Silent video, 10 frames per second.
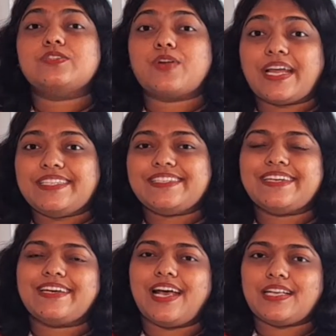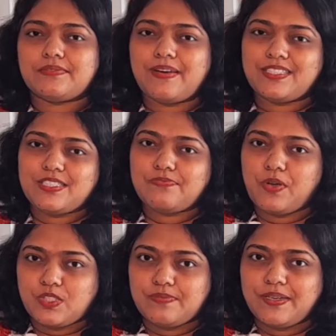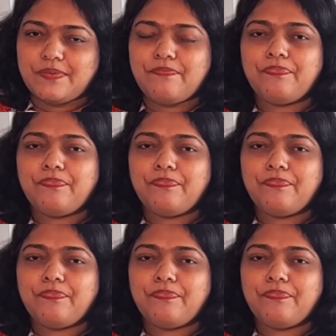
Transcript: writing as much as possible.